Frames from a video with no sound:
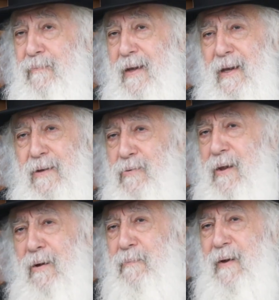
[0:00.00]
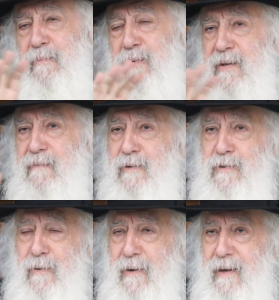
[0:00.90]
He told me a beautiful
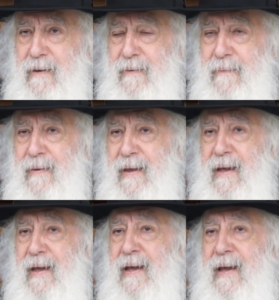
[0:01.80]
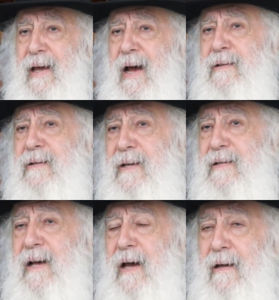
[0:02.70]
story. He had a
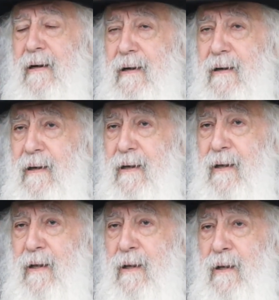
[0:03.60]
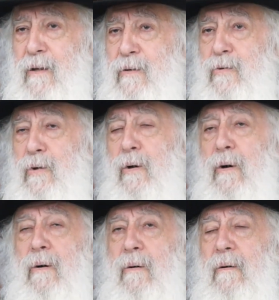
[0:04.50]
desire to
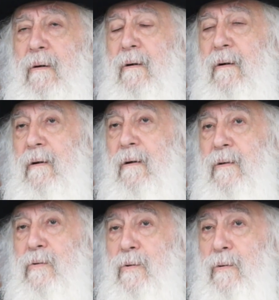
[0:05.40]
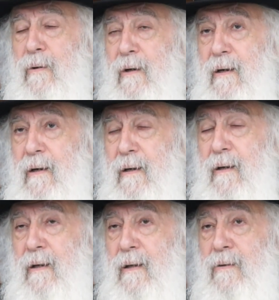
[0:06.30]
go to, uh,
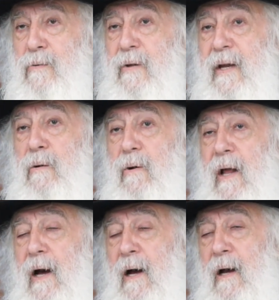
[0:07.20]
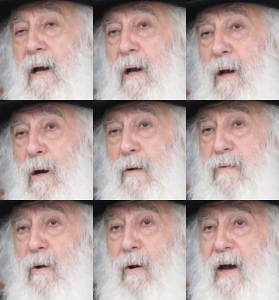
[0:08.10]
to the Hilula of
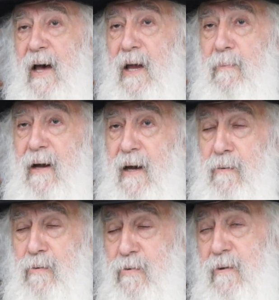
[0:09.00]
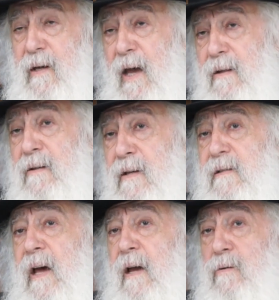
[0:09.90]
the Orach Haim He had a
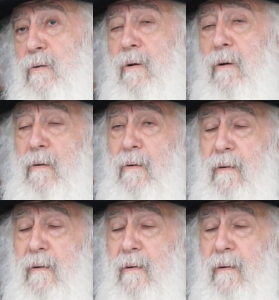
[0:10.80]
desire to go.